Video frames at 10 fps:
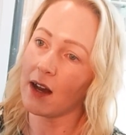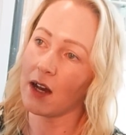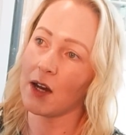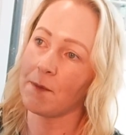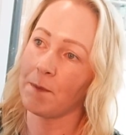
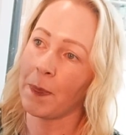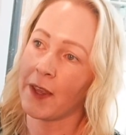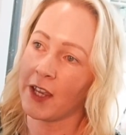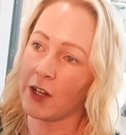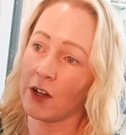
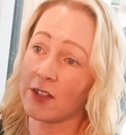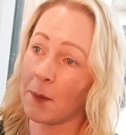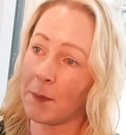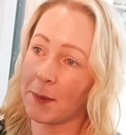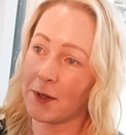You know,
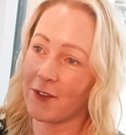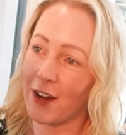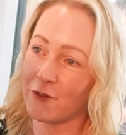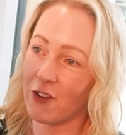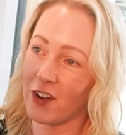some people are
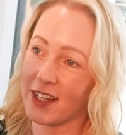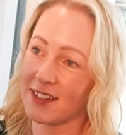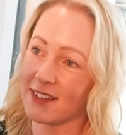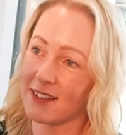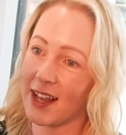outright
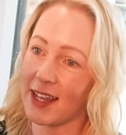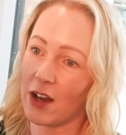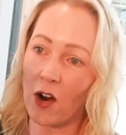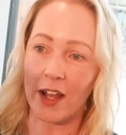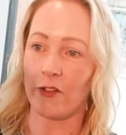and
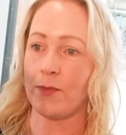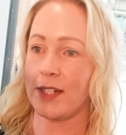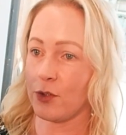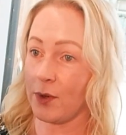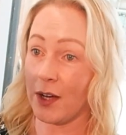say, I have
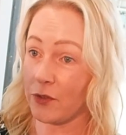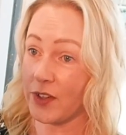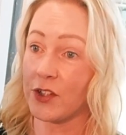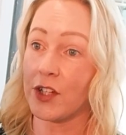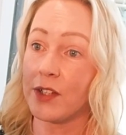mental
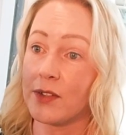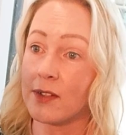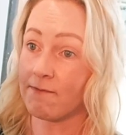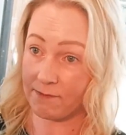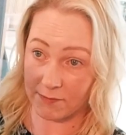health
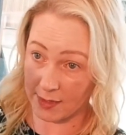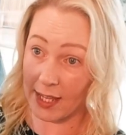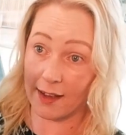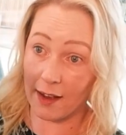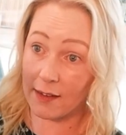issues.
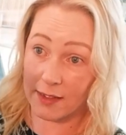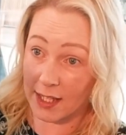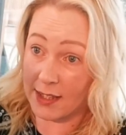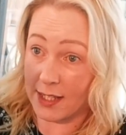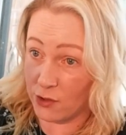
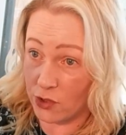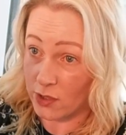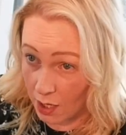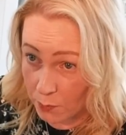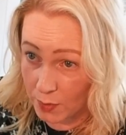They
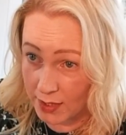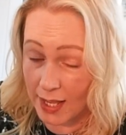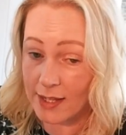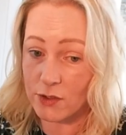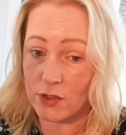just come with
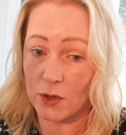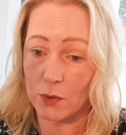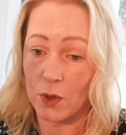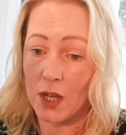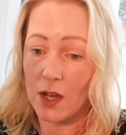that.
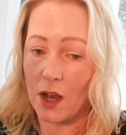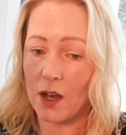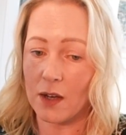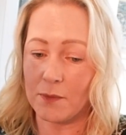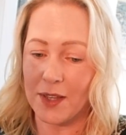So
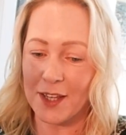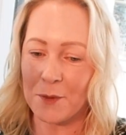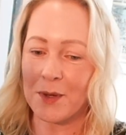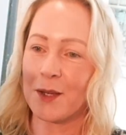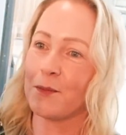it
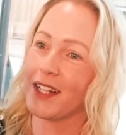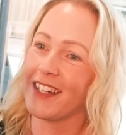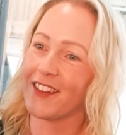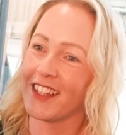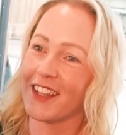can be
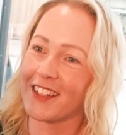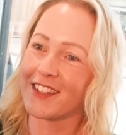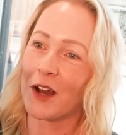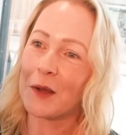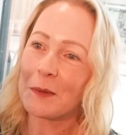completely on the other
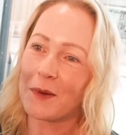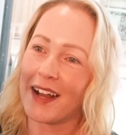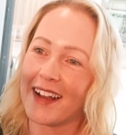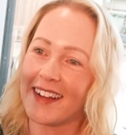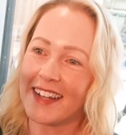scope,
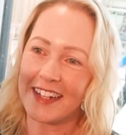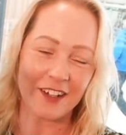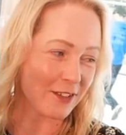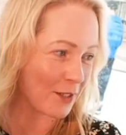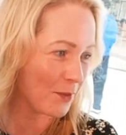where, you
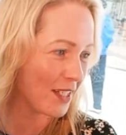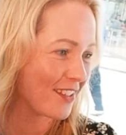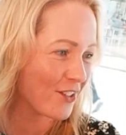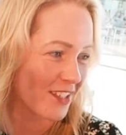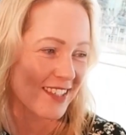know, someone
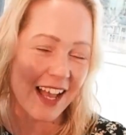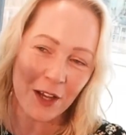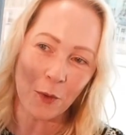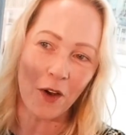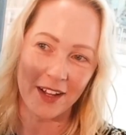just
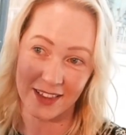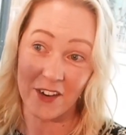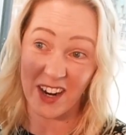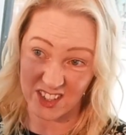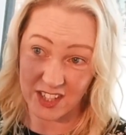sat quiet,
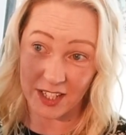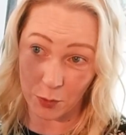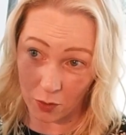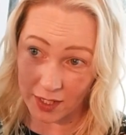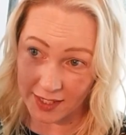they're actually
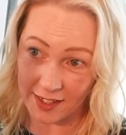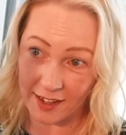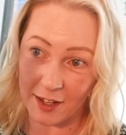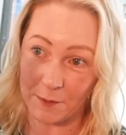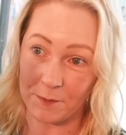quite
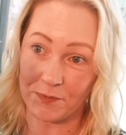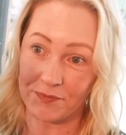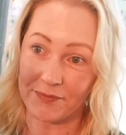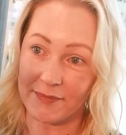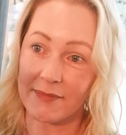
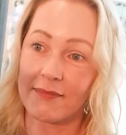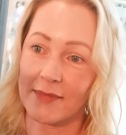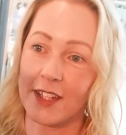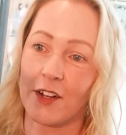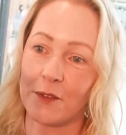
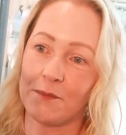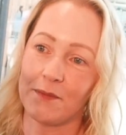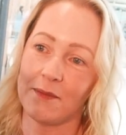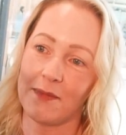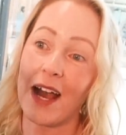you know,
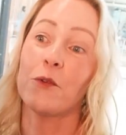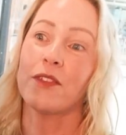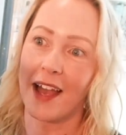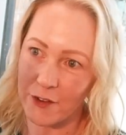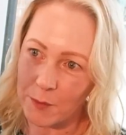
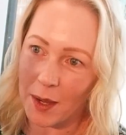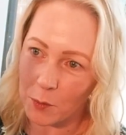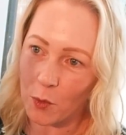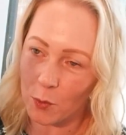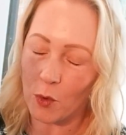out there
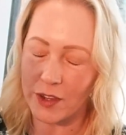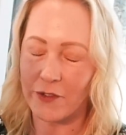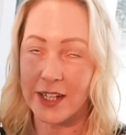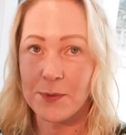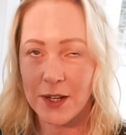about what
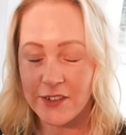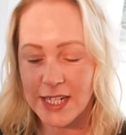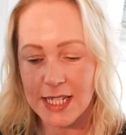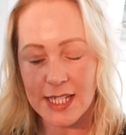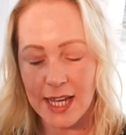they're
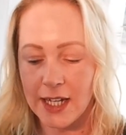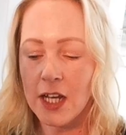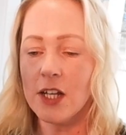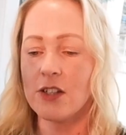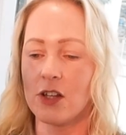experiencing.
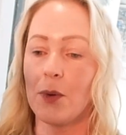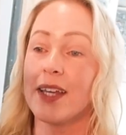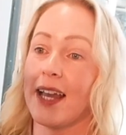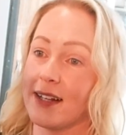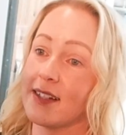So
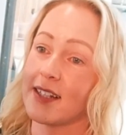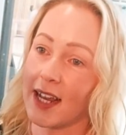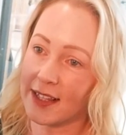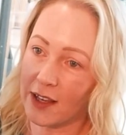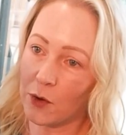again, to
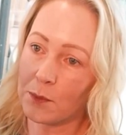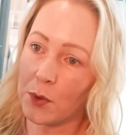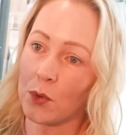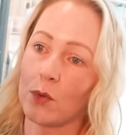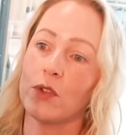take that on
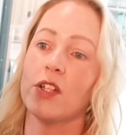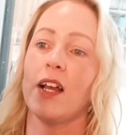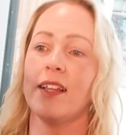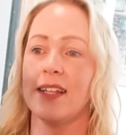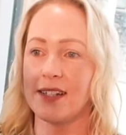board
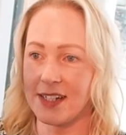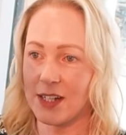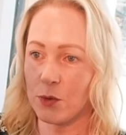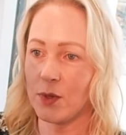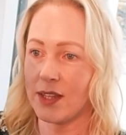and then to
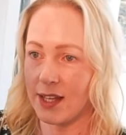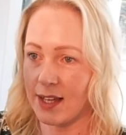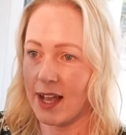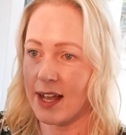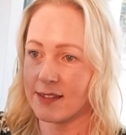deal with
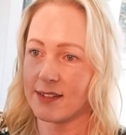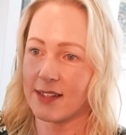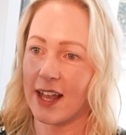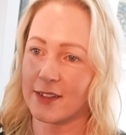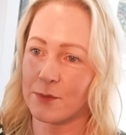it
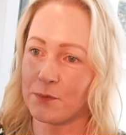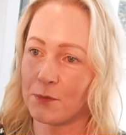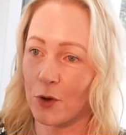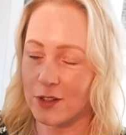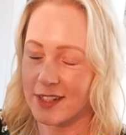as
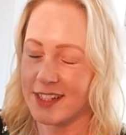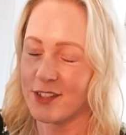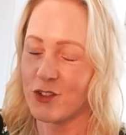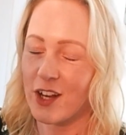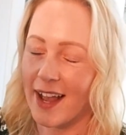policy
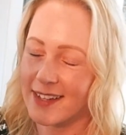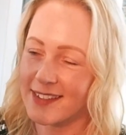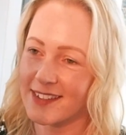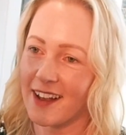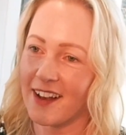
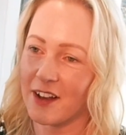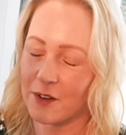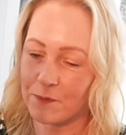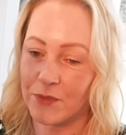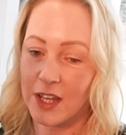suggests.
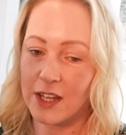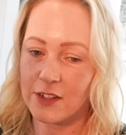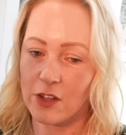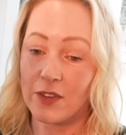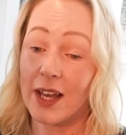
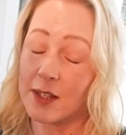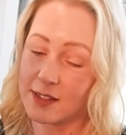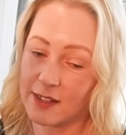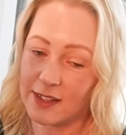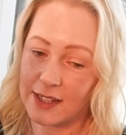So
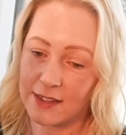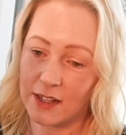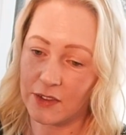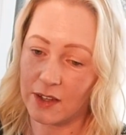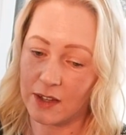that's
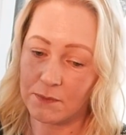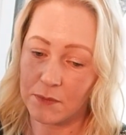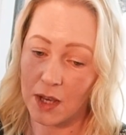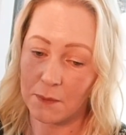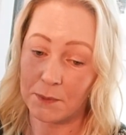another
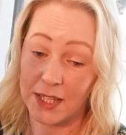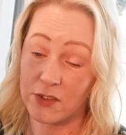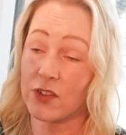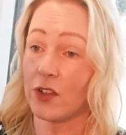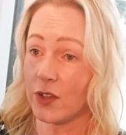
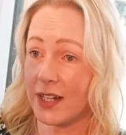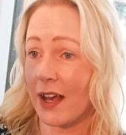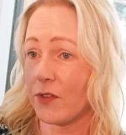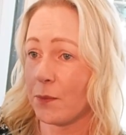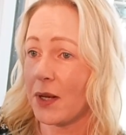piece that you could
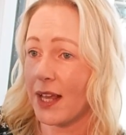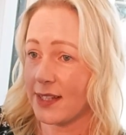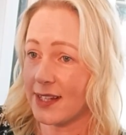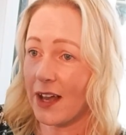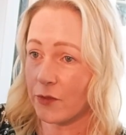have in
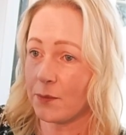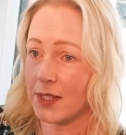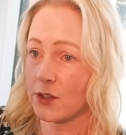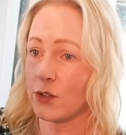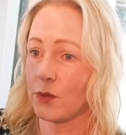play, to have a
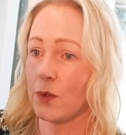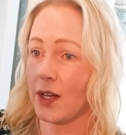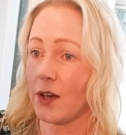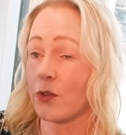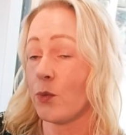mental
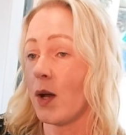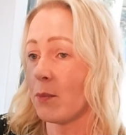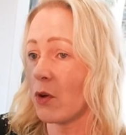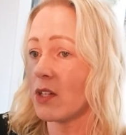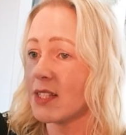health at
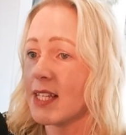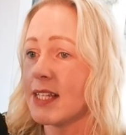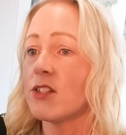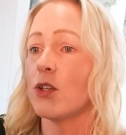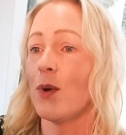work
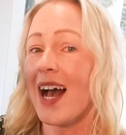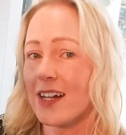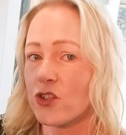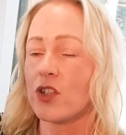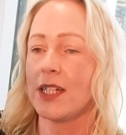policy, so you
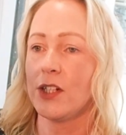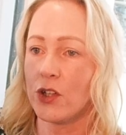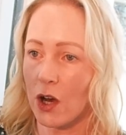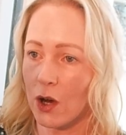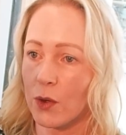actually
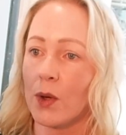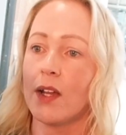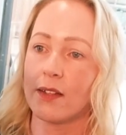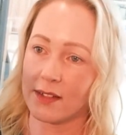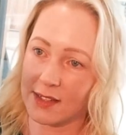know
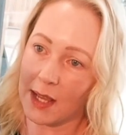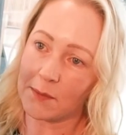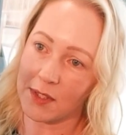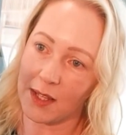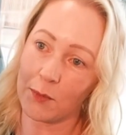the
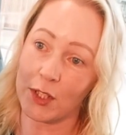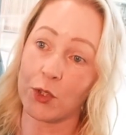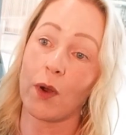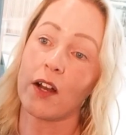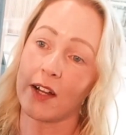steps in
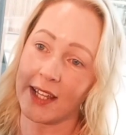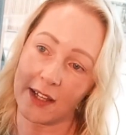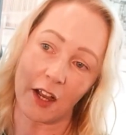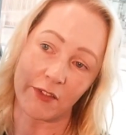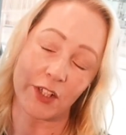which you are
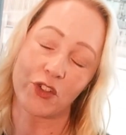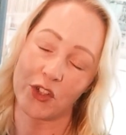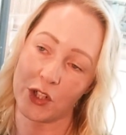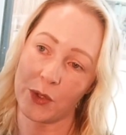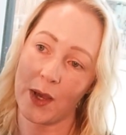
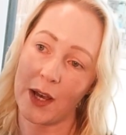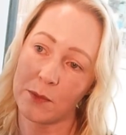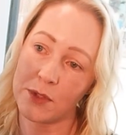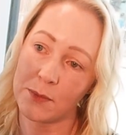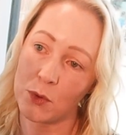encouraged to
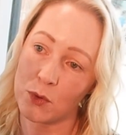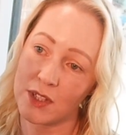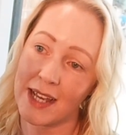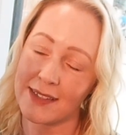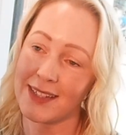help
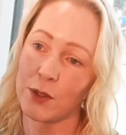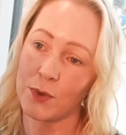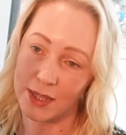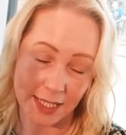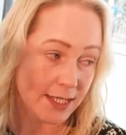support and deal
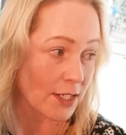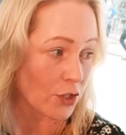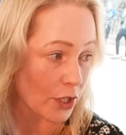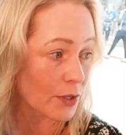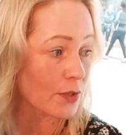with these
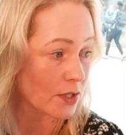issues.